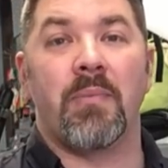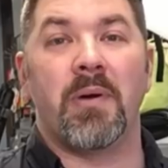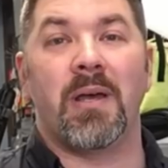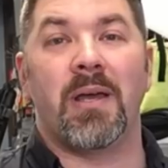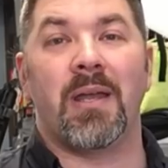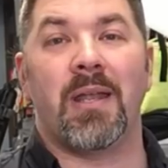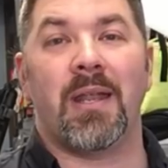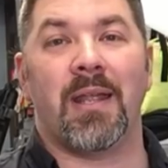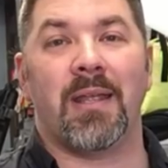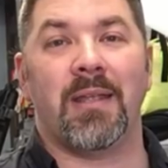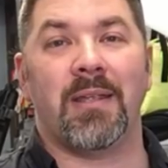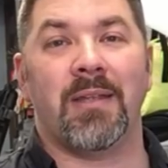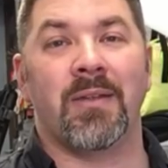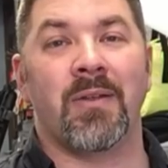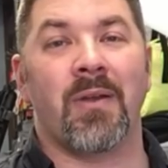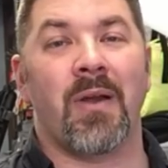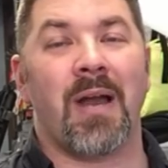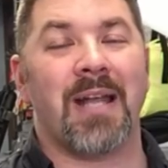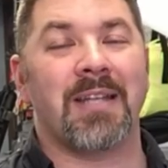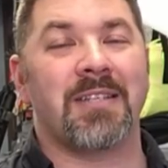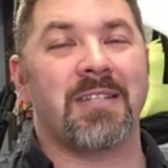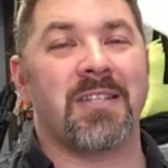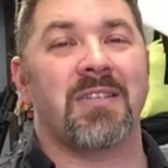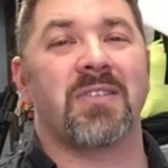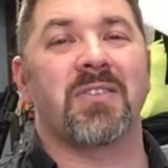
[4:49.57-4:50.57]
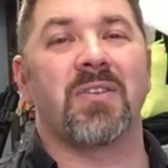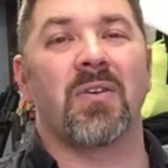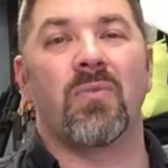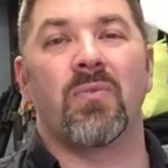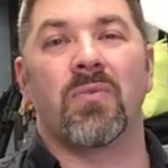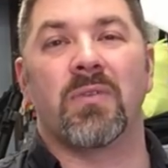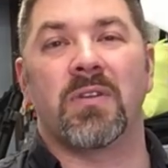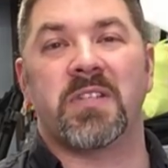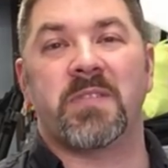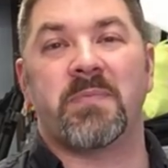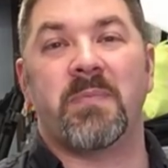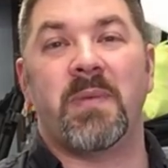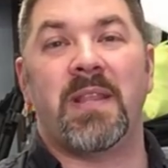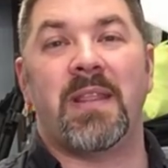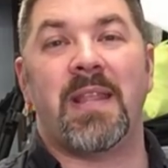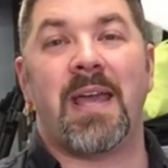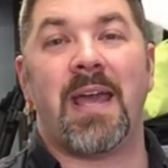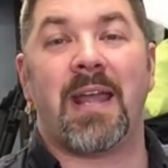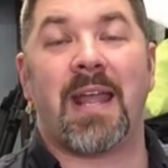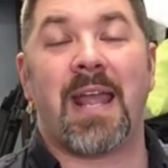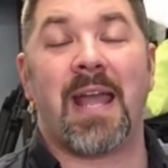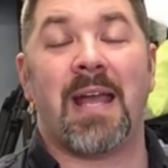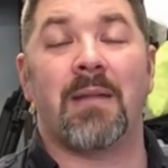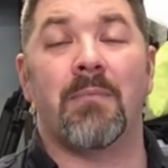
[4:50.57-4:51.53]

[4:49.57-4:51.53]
but, you know, I just don't want to spend that